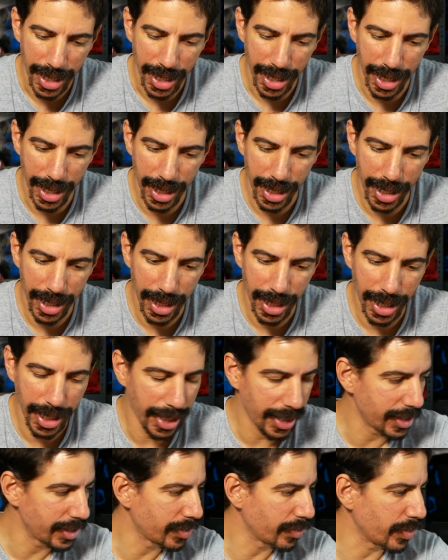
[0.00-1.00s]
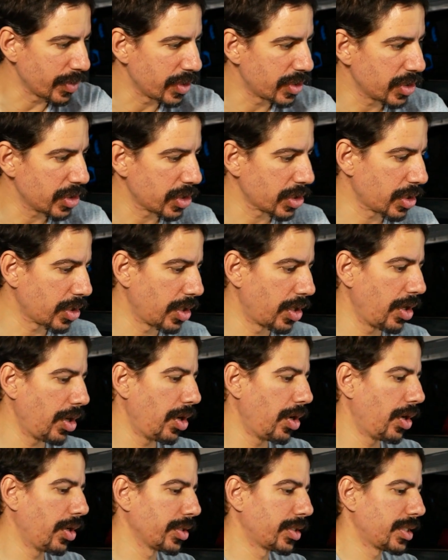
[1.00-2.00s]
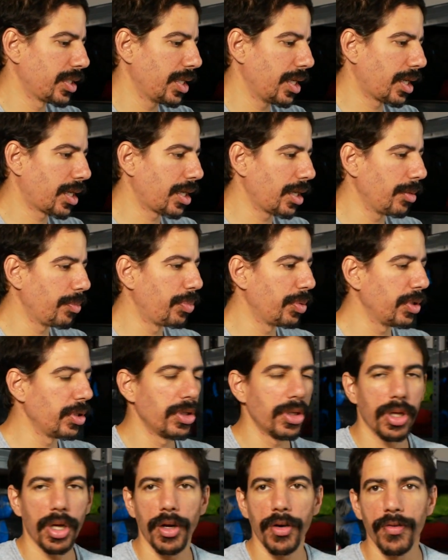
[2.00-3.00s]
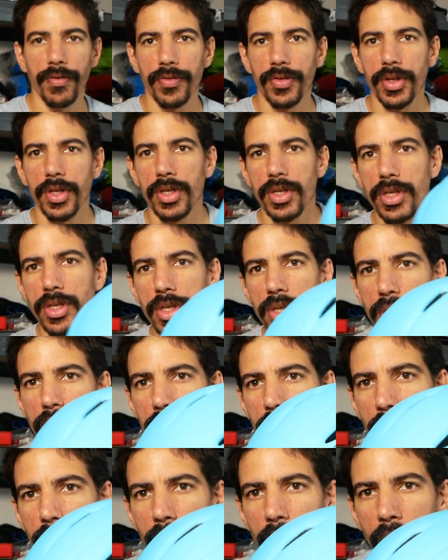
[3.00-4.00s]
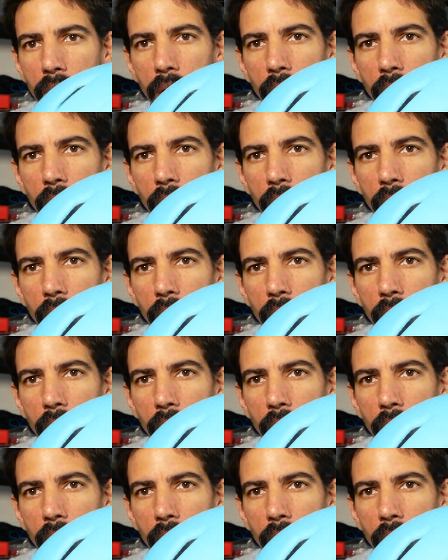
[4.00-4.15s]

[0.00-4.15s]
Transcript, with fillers: and we just got a couple of the new